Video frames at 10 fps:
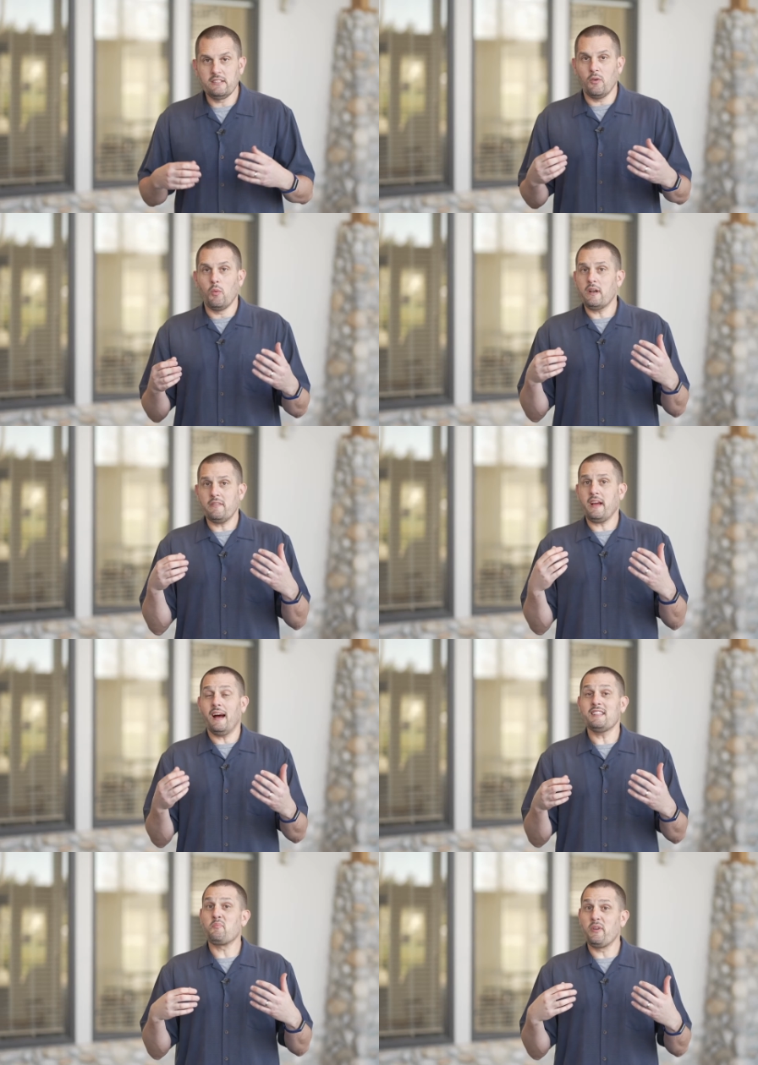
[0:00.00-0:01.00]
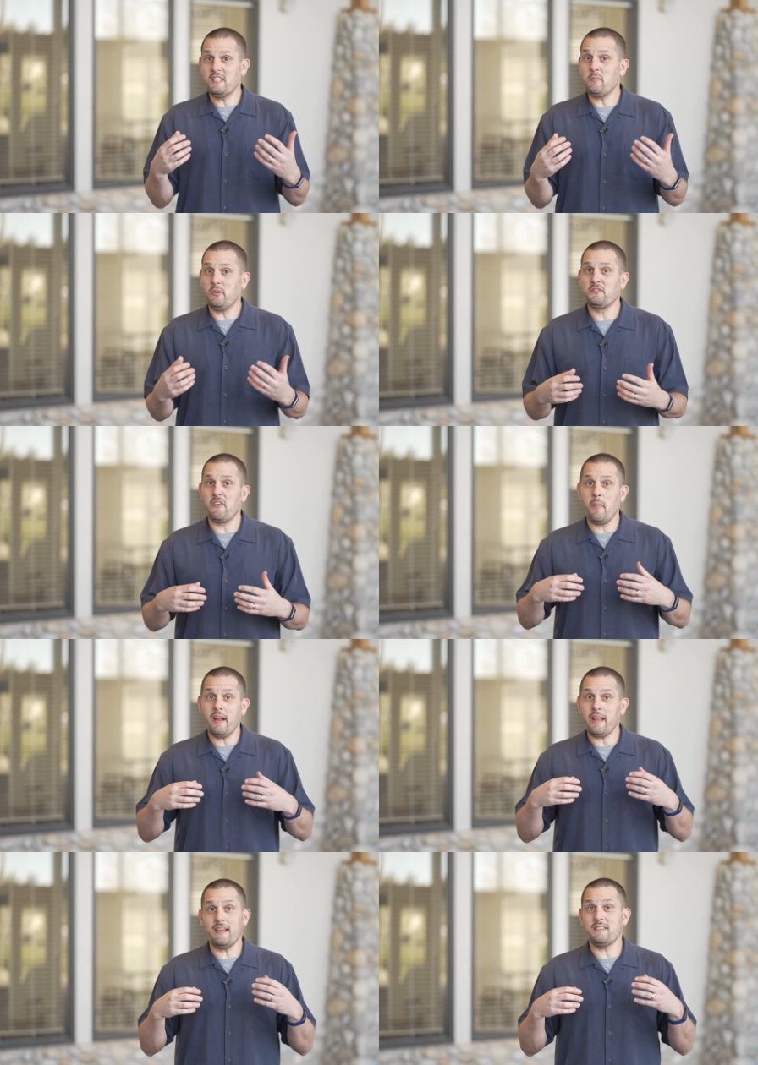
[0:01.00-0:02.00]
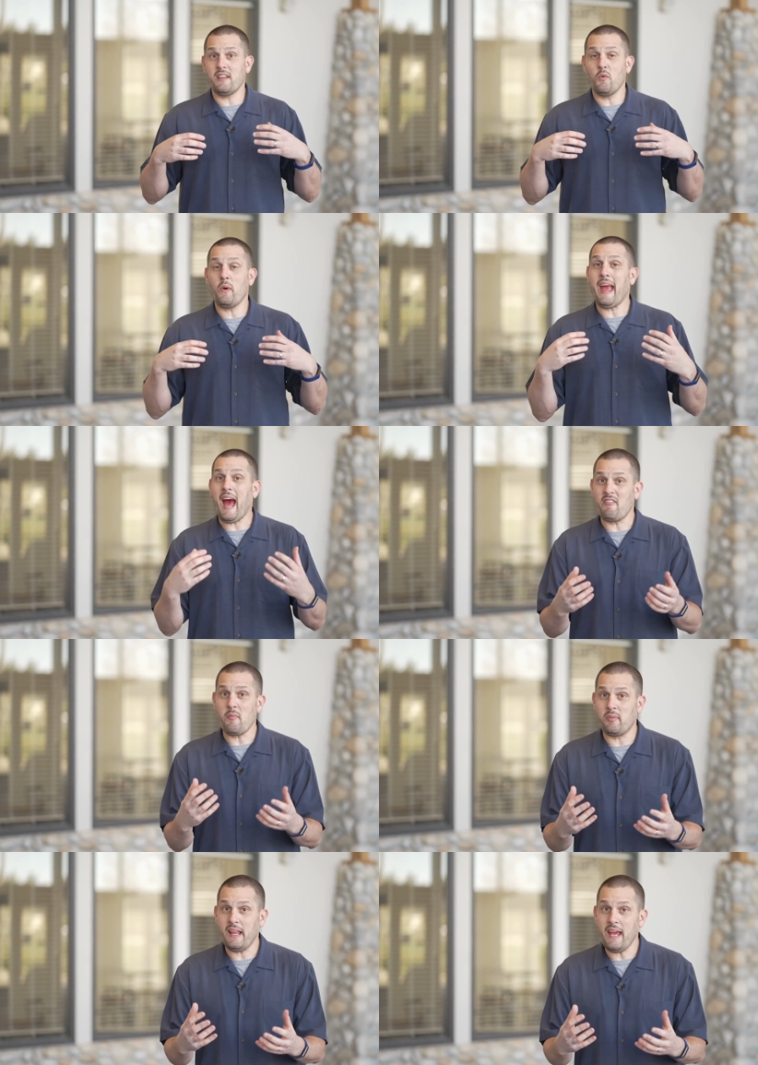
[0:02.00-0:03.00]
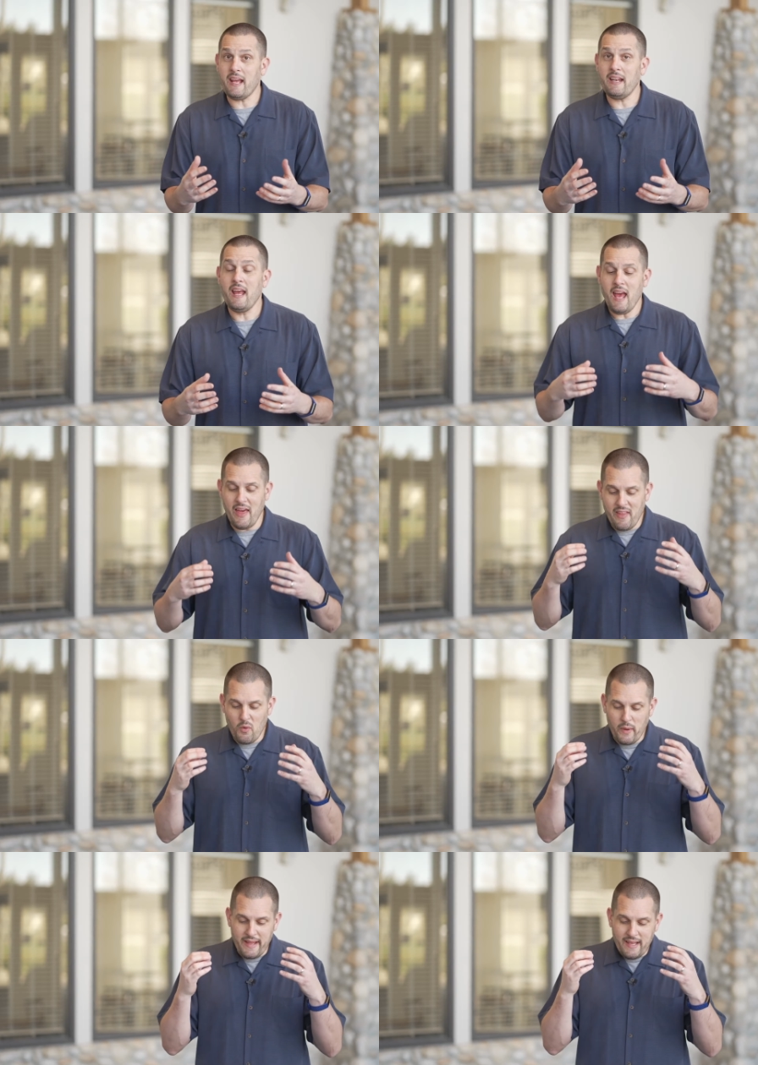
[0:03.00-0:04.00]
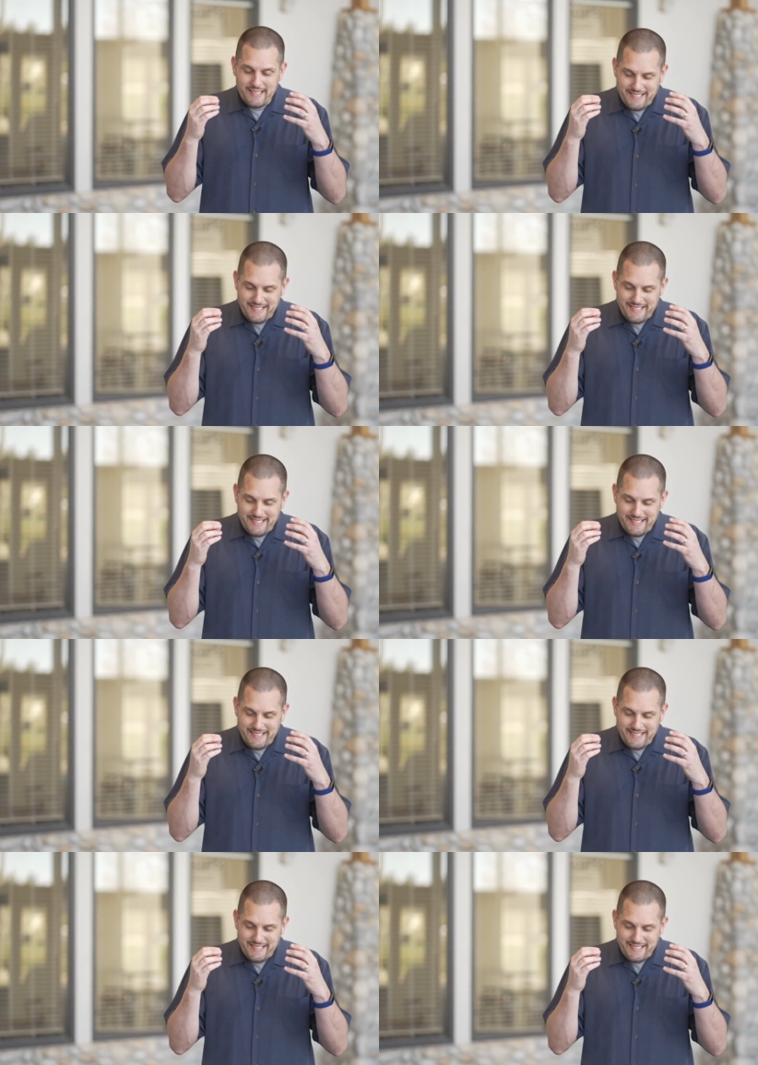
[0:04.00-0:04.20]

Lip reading: one of God's principles for money is that we have a plan and that we